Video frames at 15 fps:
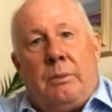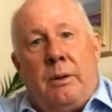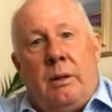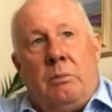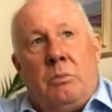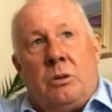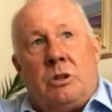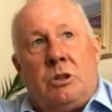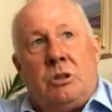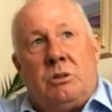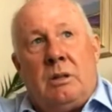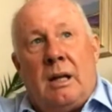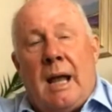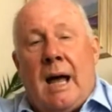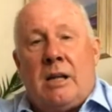pretty
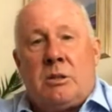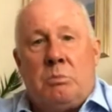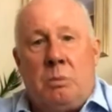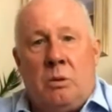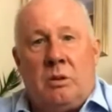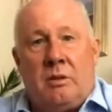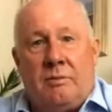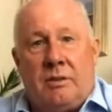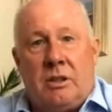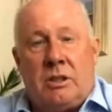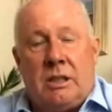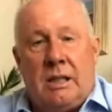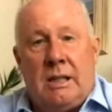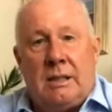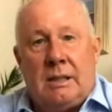much the last month of the
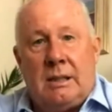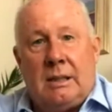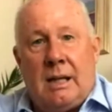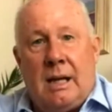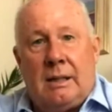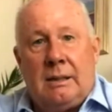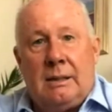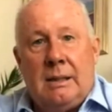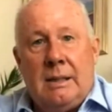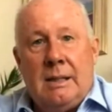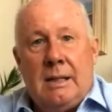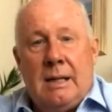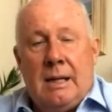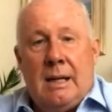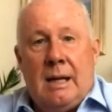season that
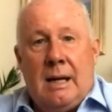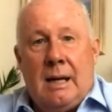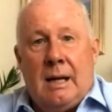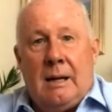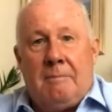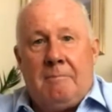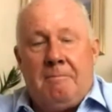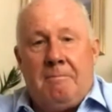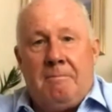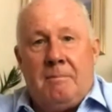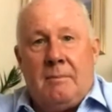I